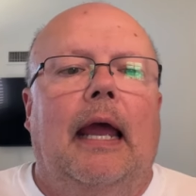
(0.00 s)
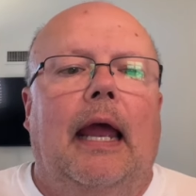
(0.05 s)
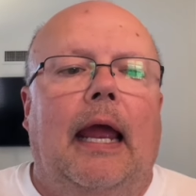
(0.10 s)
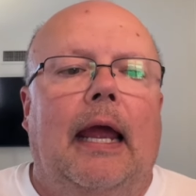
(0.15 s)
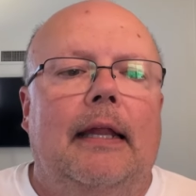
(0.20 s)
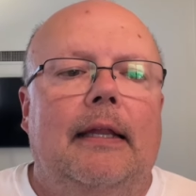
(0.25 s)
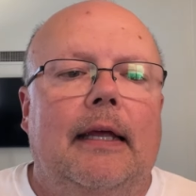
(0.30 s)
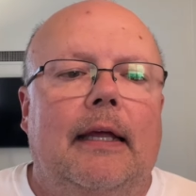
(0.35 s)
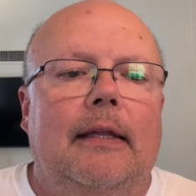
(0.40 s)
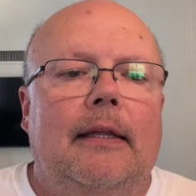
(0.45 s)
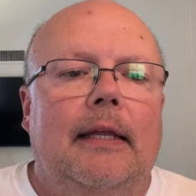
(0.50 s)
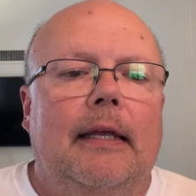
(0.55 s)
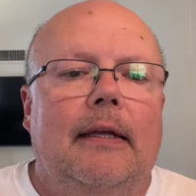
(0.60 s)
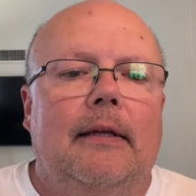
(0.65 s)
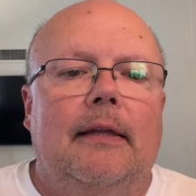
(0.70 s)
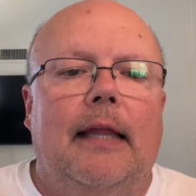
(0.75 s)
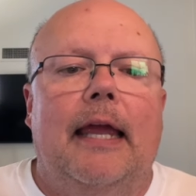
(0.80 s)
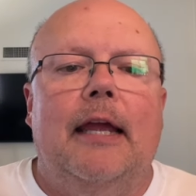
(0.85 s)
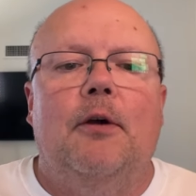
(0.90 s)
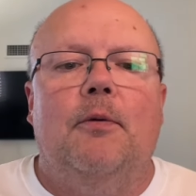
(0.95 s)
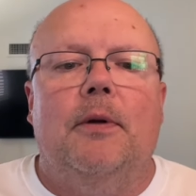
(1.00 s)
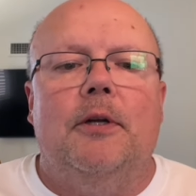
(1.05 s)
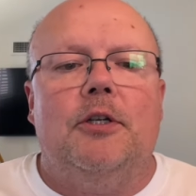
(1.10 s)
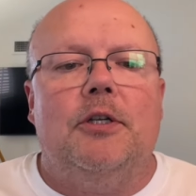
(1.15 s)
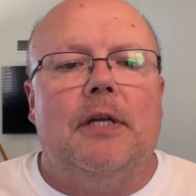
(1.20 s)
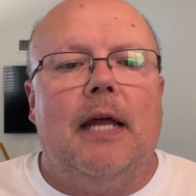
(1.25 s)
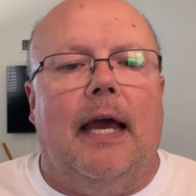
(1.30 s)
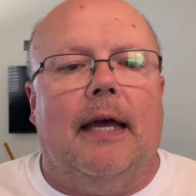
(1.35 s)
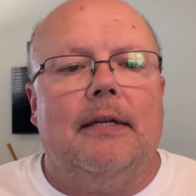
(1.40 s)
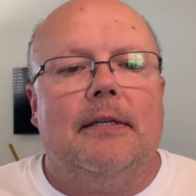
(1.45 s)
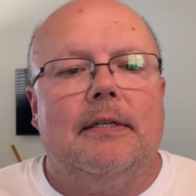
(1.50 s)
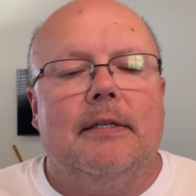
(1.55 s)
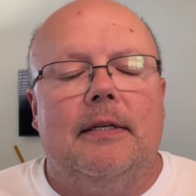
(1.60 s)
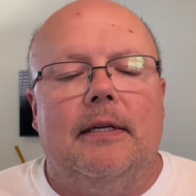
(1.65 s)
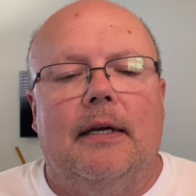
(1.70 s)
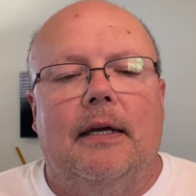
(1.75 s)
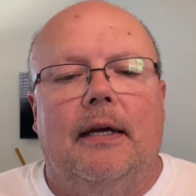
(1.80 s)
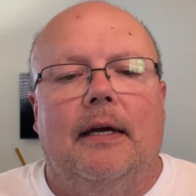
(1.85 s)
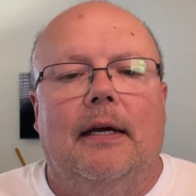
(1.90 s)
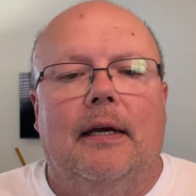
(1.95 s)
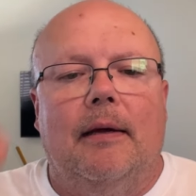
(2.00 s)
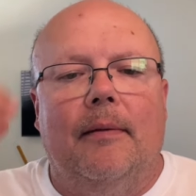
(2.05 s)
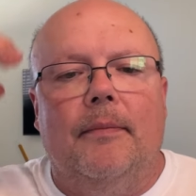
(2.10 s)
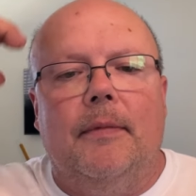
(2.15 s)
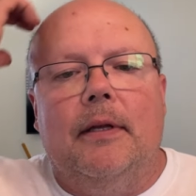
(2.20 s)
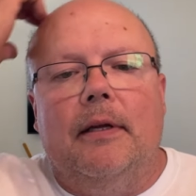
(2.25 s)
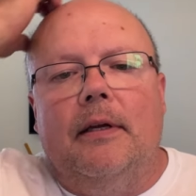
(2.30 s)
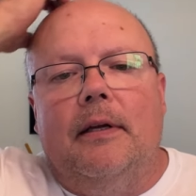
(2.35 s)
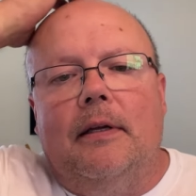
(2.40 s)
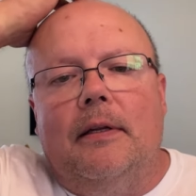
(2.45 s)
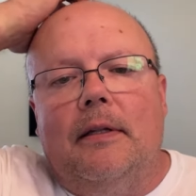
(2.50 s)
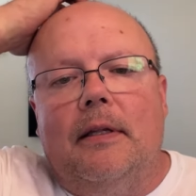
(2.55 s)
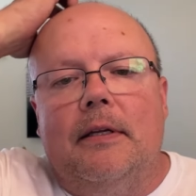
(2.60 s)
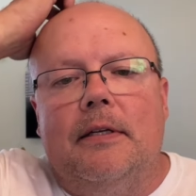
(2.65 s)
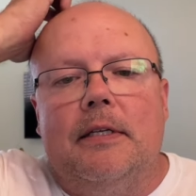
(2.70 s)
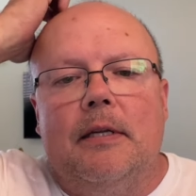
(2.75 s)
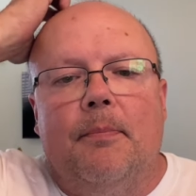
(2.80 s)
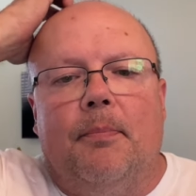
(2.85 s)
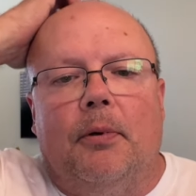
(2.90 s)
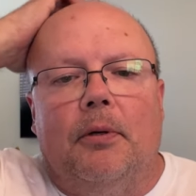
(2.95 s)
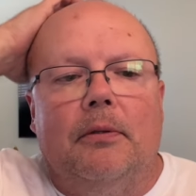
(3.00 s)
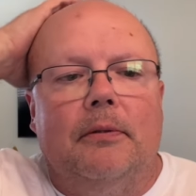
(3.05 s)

And then the language test, the SIPL